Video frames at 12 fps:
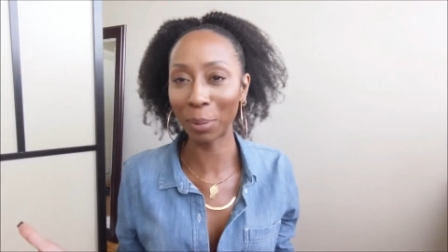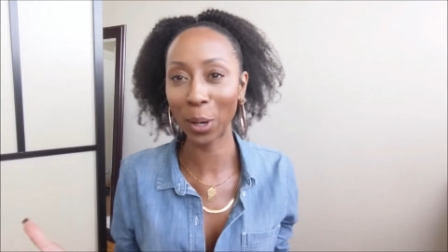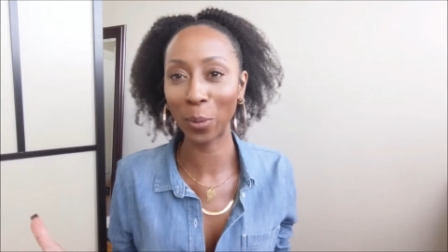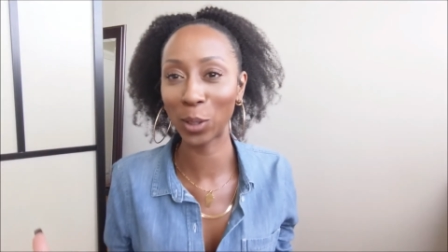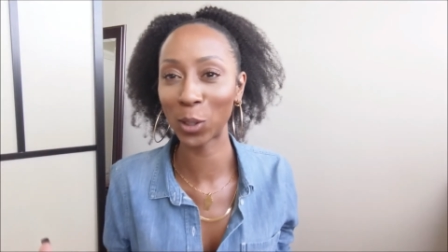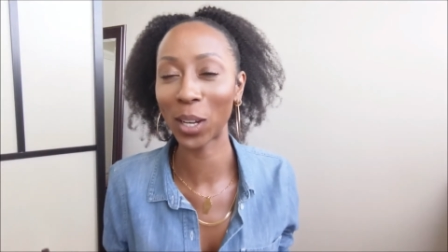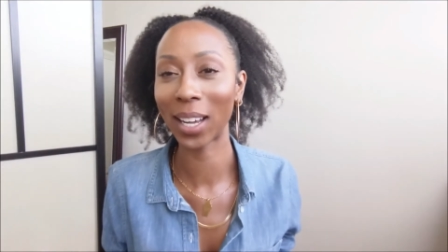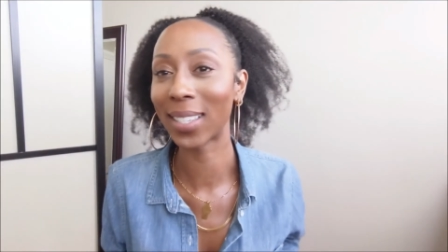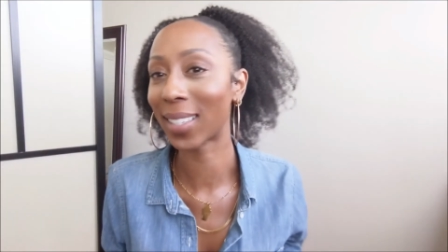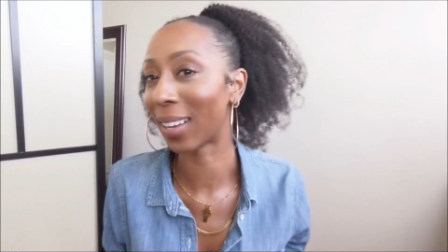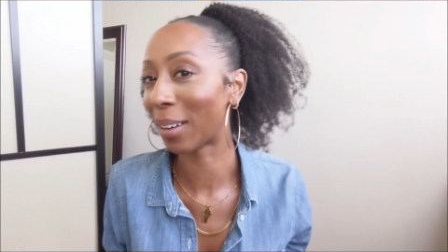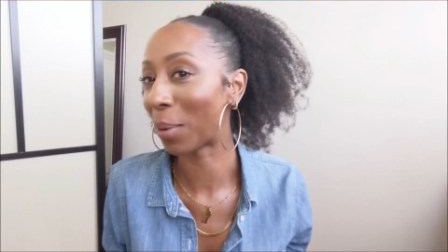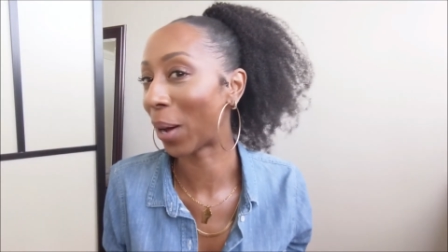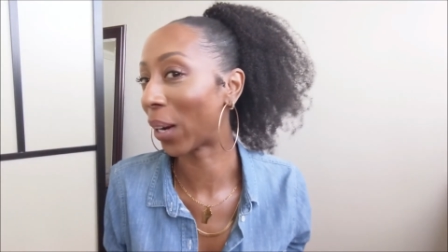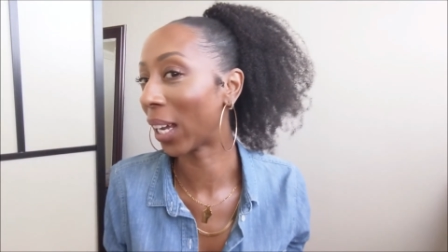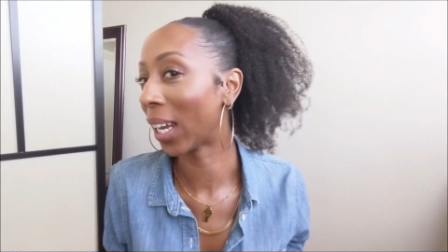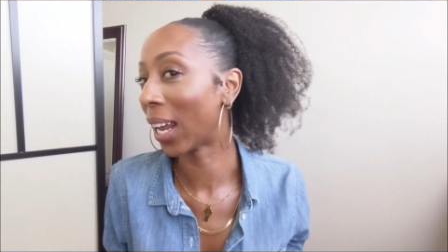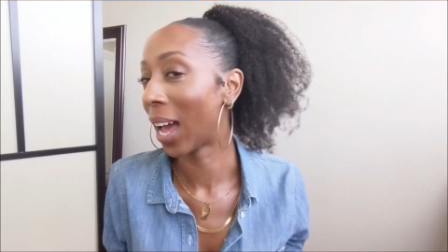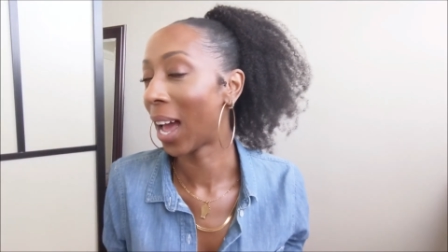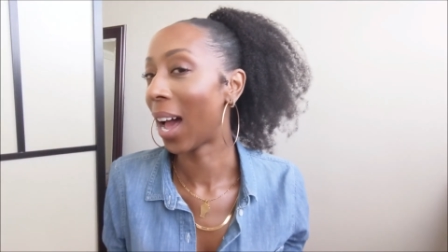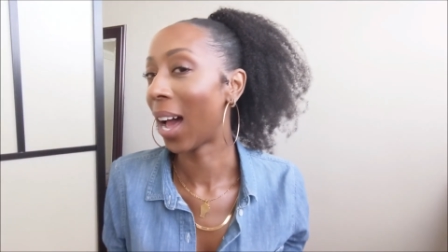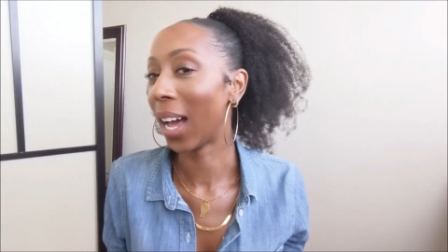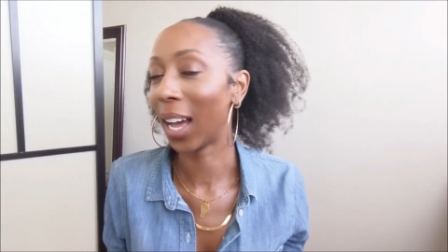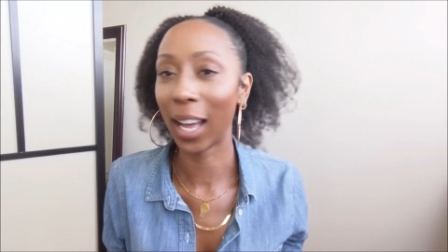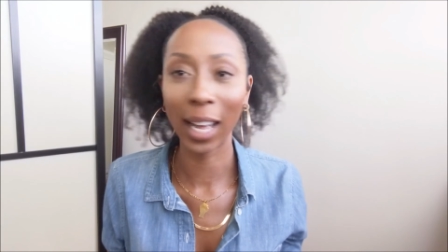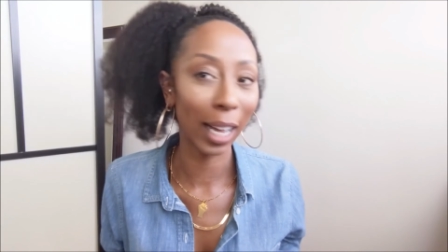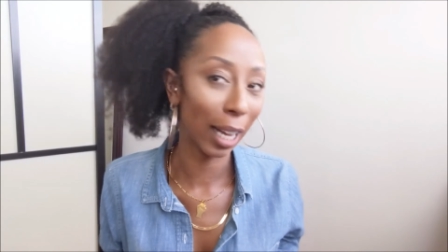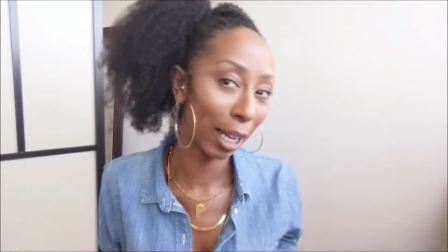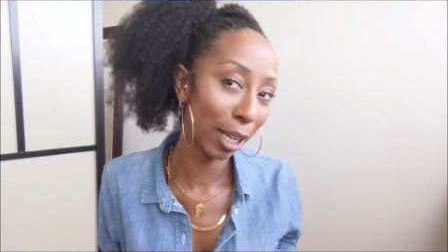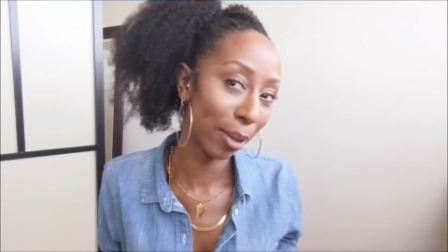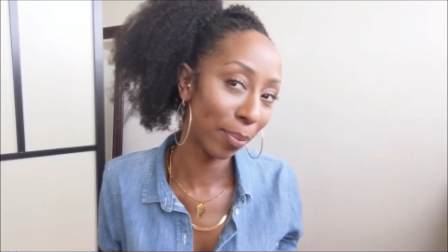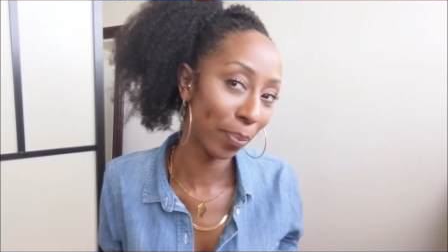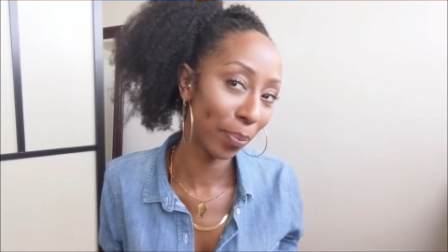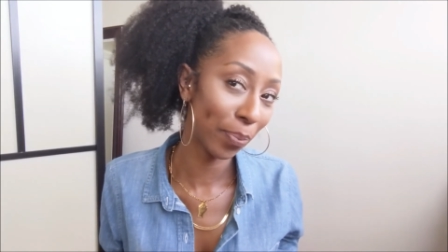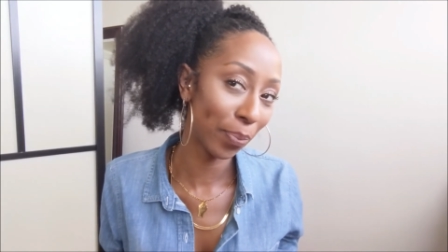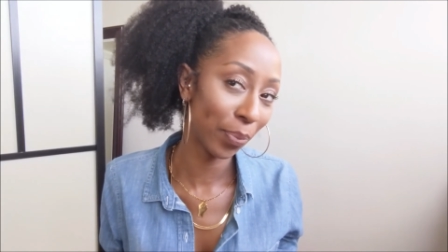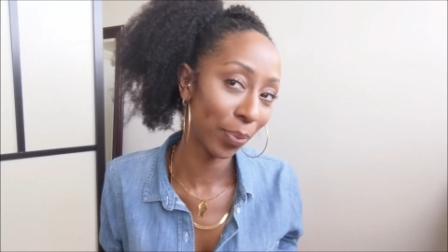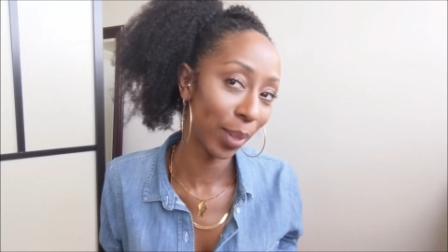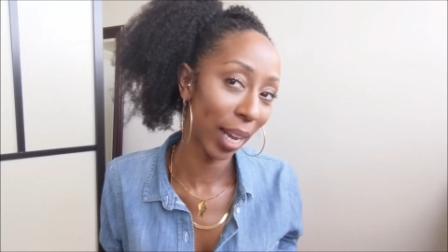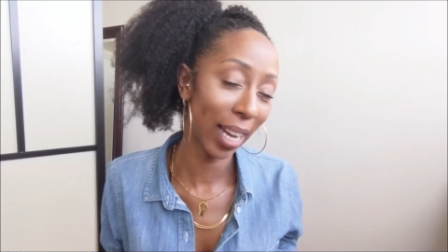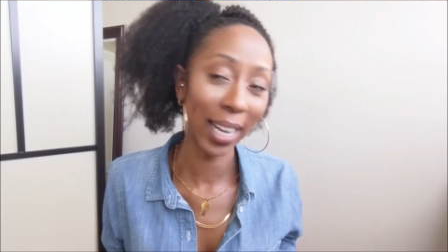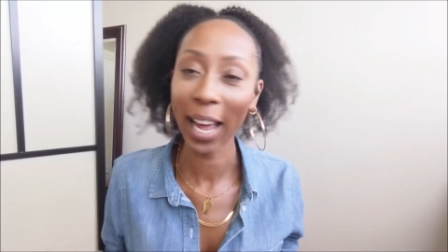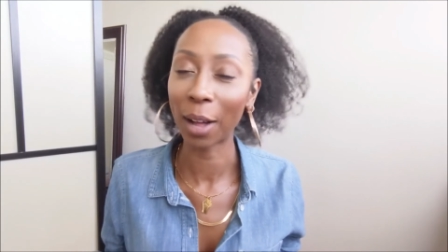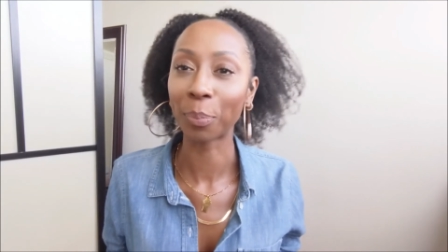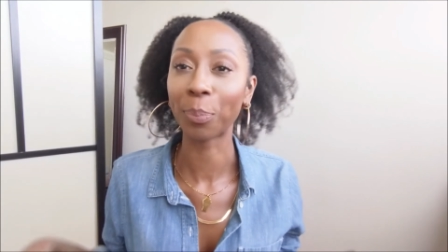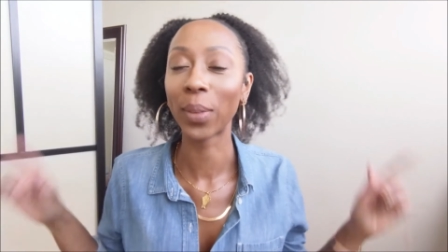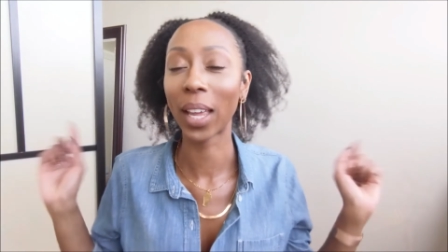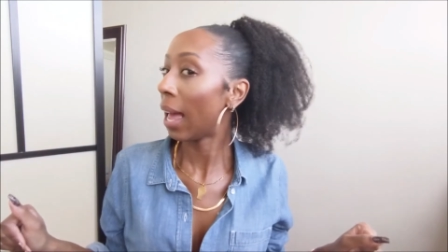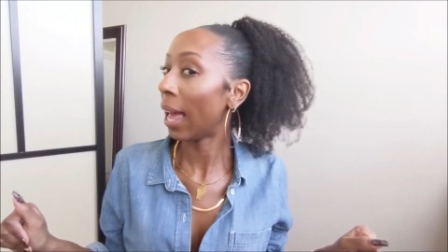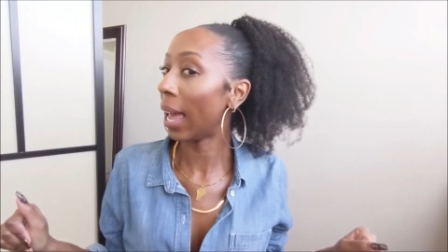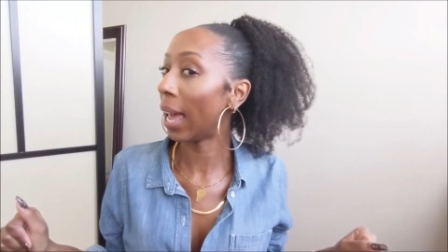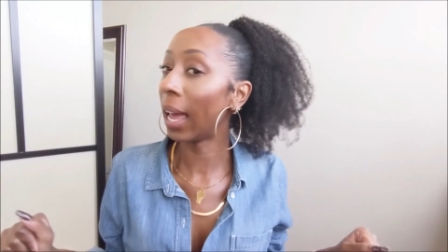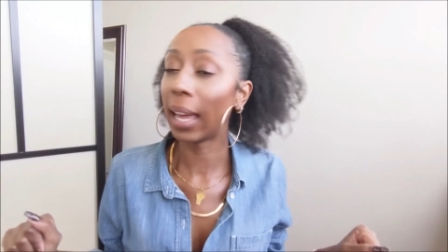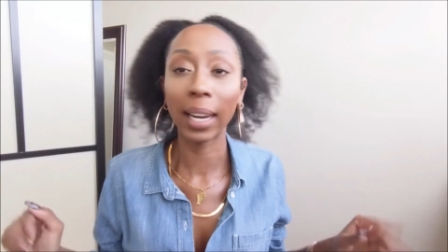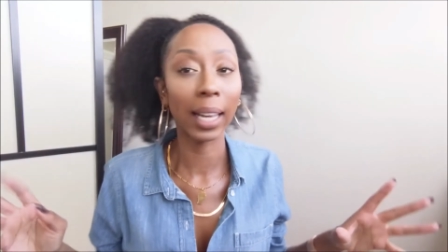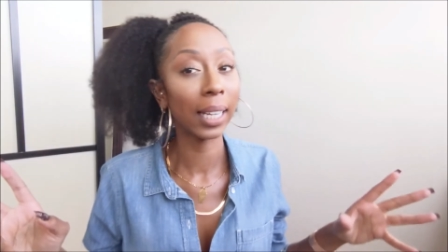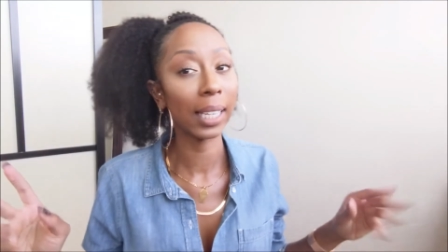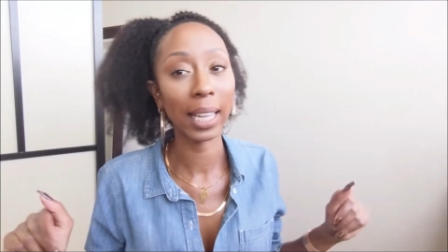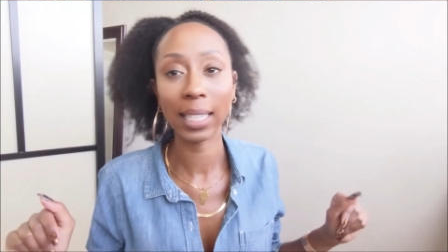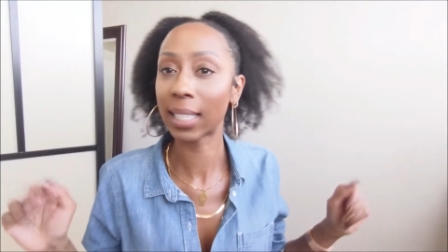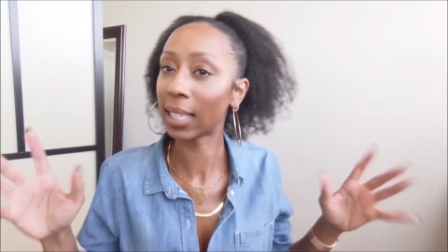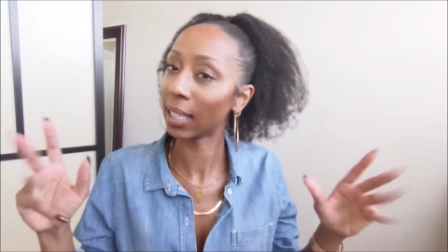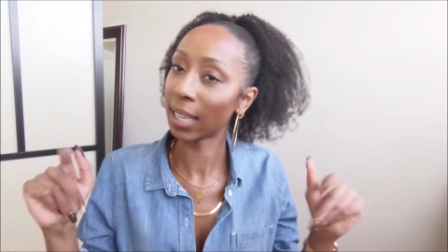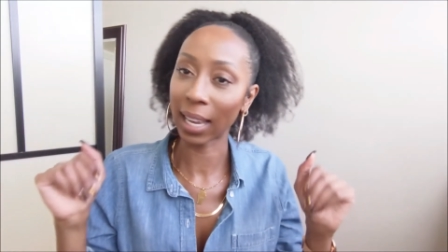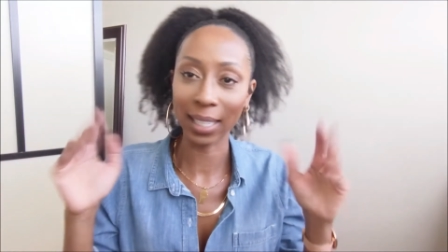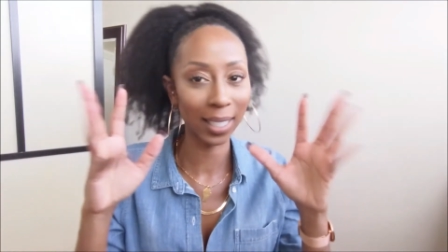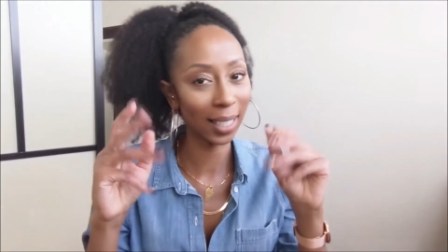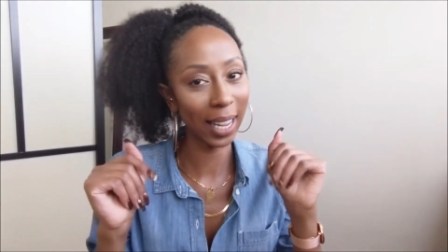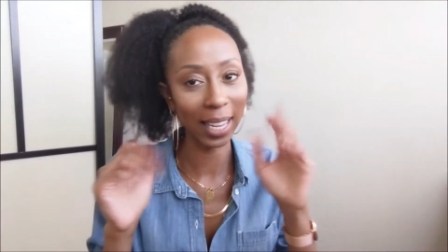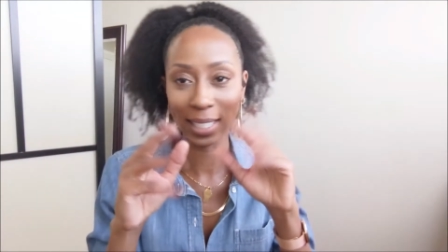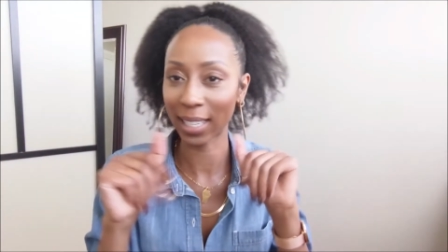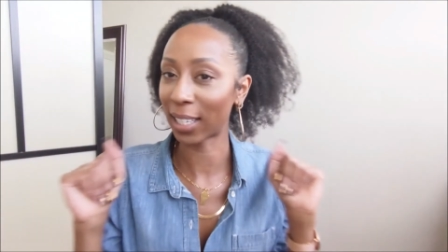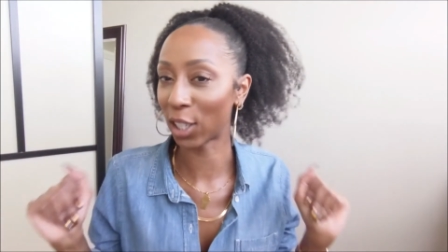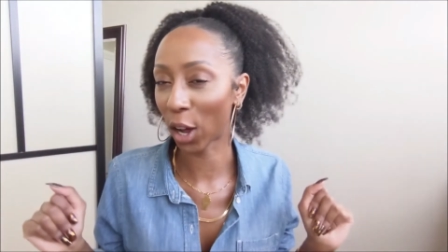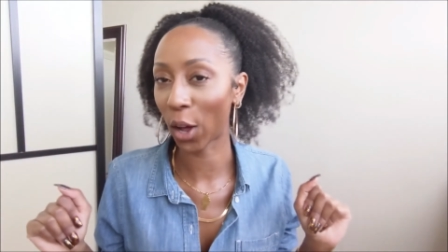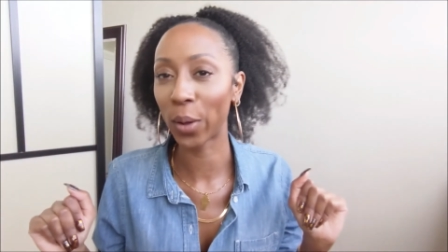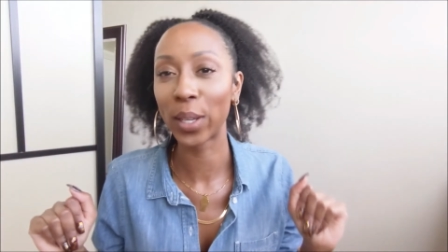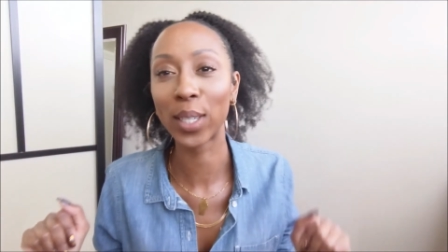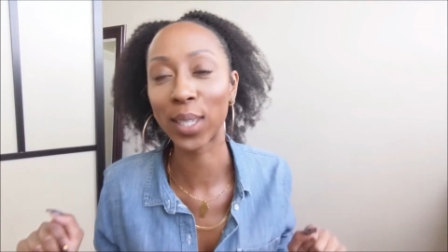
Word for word: let me know what you guys think about it. Um, and yeah, and yes, yes, yes, yes, y'all.